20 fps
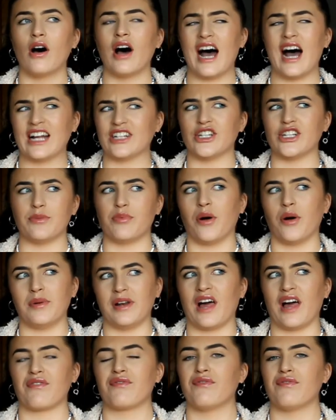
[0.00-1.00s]
Actually, probably
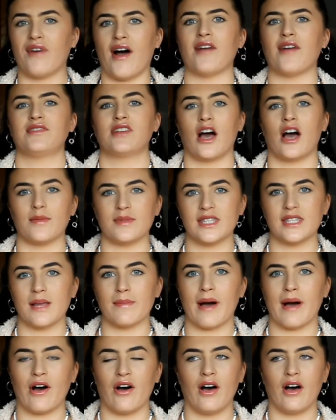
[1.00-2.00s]
like five times the
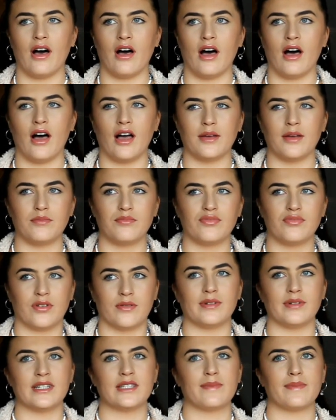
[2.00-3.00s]
amount I
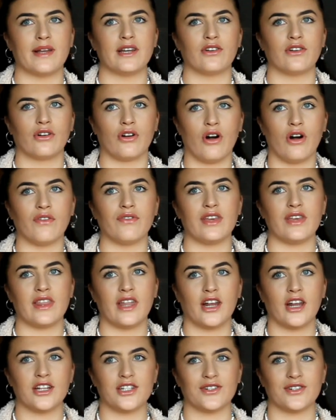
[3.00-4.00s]
probably spend on coffee
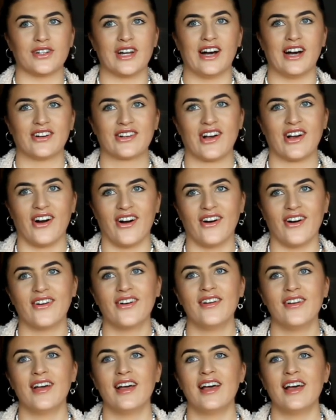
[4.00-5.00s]
than I do on
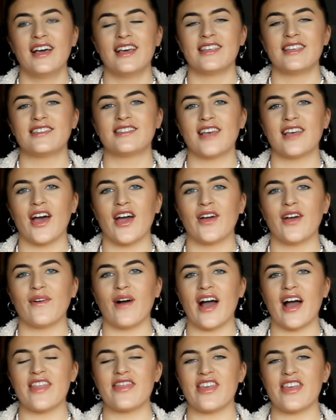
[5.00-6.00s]
alcohol. So
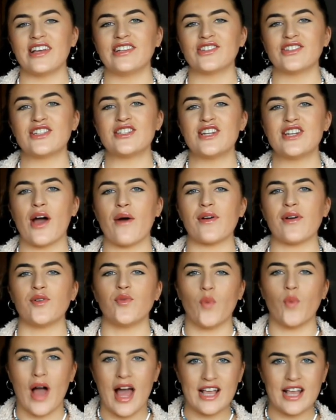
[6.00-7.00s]
I think just
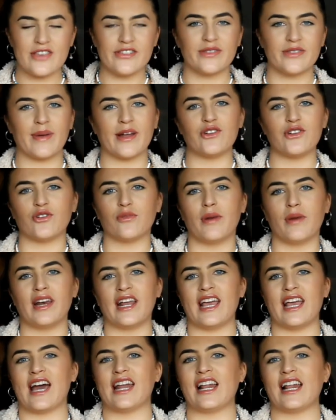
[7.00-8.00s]
knowing where you spend your
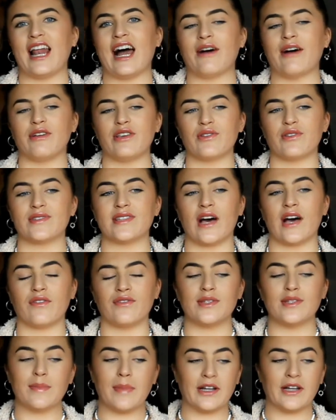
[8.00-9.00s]
money and allowing
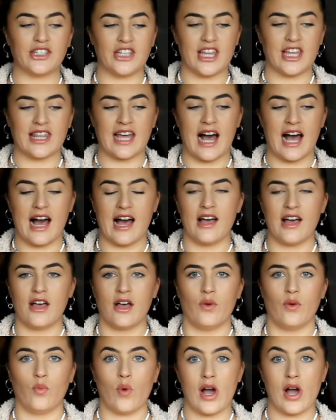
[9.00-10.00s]
yourself to budget that
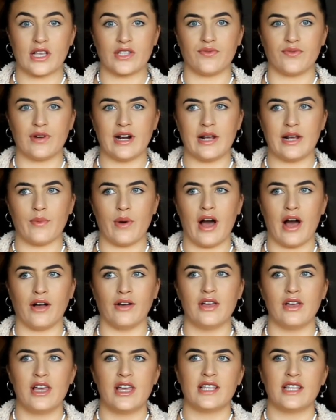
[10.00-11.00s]
works really
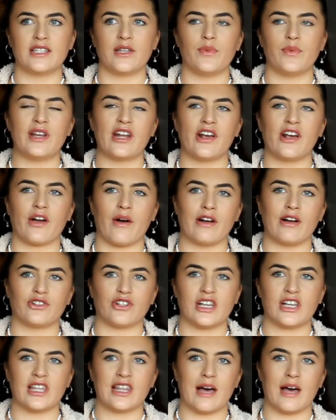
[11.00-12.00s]
well. So we don't go out
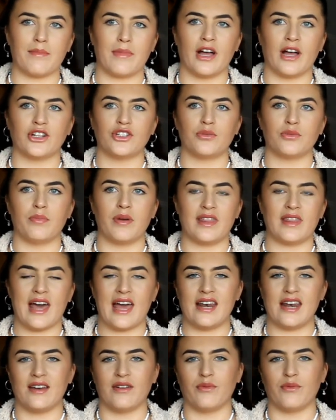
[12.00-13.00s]
drinking that much, but
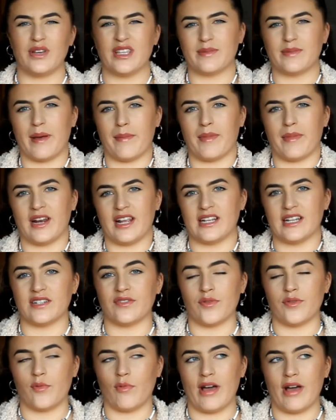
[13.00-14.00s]
then we spend money in
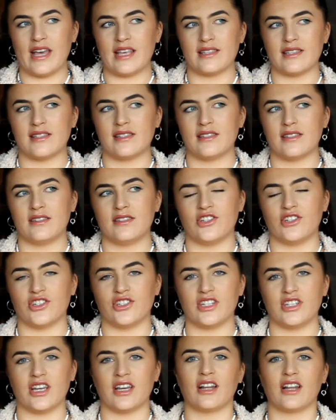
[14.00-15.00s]
different ways
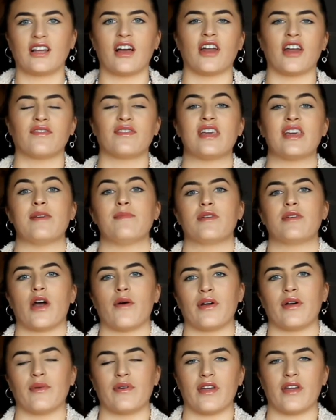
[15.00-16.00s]
just to kind of keep
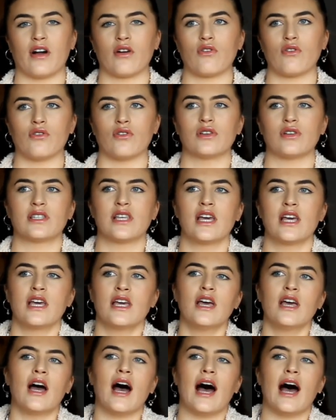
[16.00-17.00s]
going with our course.
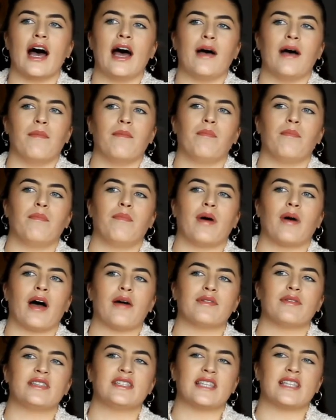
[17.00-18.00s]
But
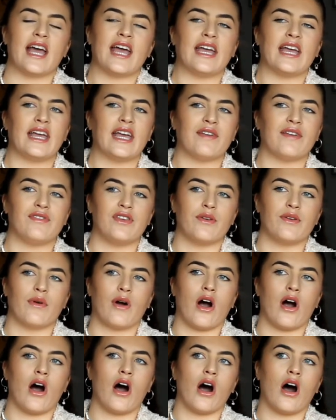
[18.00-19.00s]
I would say if
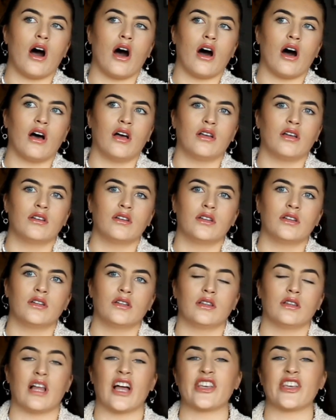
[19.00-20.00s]
you are
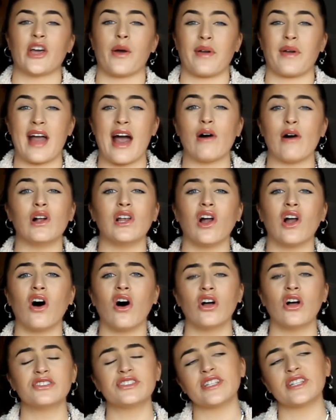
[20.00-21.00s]
like going out a
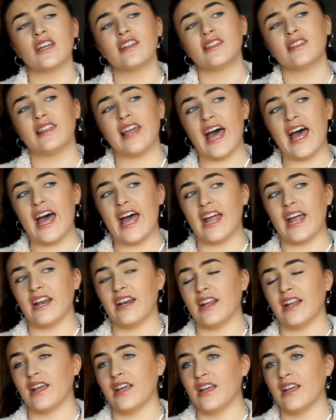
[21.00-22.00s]
lot,
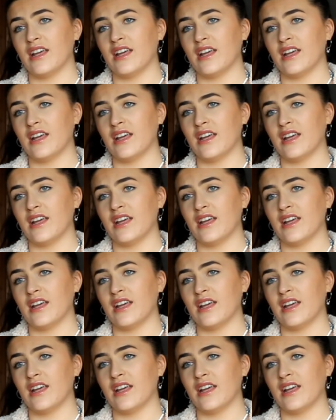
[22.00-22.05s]
then